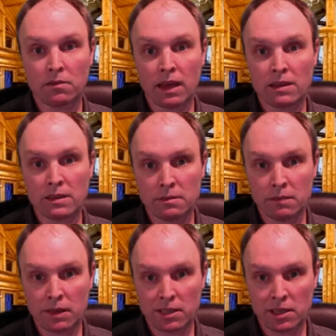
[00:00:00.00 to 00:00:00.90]
that deep
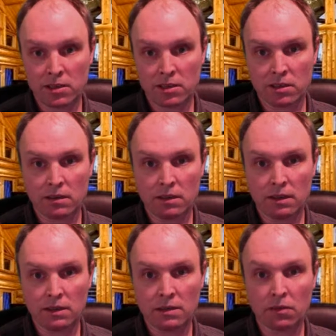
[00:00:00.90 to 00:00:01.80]
meditation
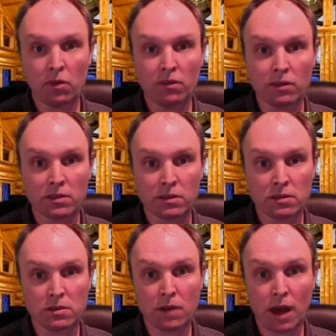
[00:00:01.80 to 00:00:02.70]
is equivalent to
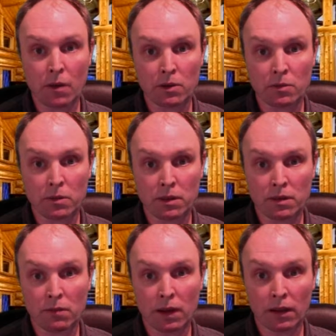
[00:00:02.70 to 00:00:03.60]
2 hours worth of
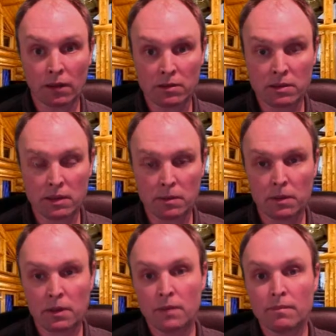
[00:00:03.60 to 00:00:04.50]
regular sleep.
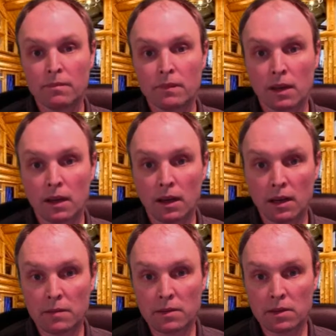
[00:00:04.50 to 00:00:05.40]

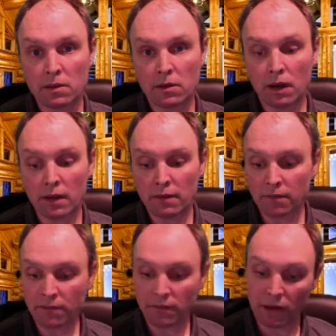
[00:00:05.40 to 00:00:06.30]
So
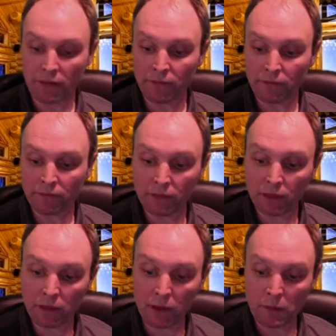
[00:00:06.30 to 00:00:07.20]
I've
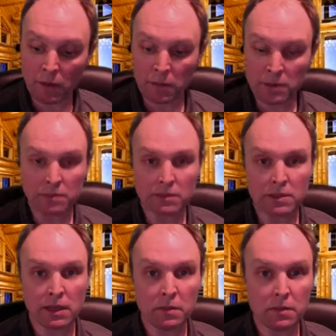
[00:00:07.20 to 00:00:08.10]
come up with some
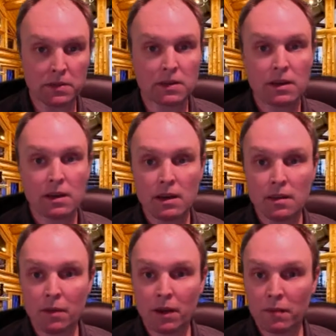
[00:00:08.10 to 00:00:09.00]
tips,
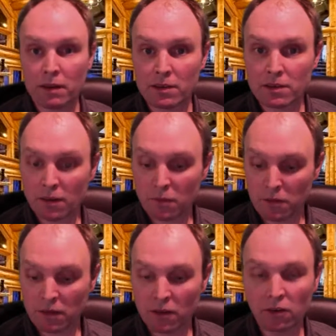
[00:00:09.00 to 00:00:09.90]
but I'm going to start with
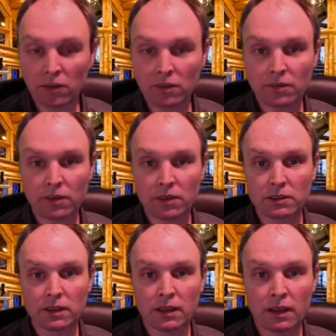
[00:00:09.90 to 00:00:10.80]
the girls
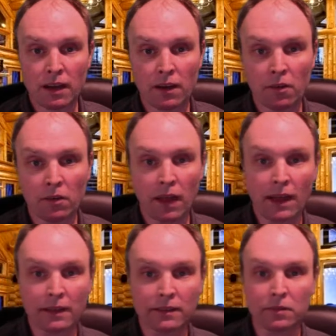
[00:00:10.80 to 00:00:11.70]
first, and then I'll go
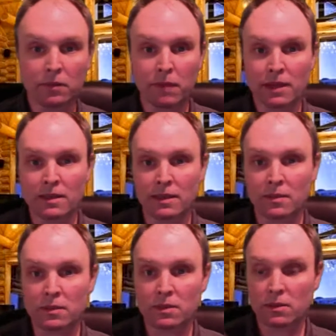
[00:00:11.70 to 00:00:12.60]
last with my
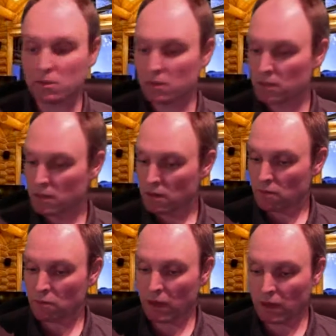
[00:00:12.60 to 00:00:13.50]
tips. So
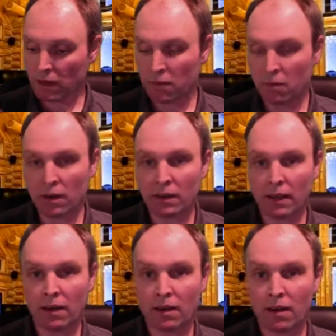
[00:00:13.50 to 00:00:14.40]
Rebecca, you want to lead
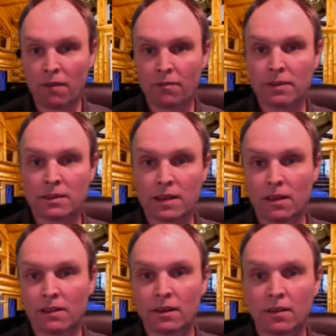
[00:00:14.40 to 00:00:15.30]
it off and tell
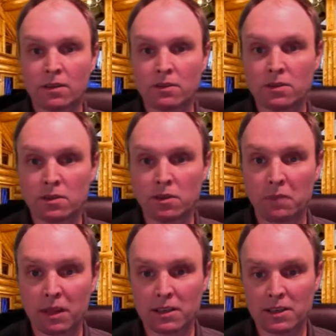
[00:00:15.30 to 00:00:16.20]
us how you do your
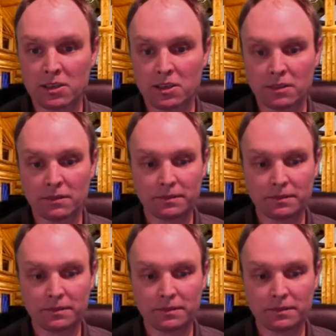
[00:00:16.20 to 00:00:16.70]
meditation?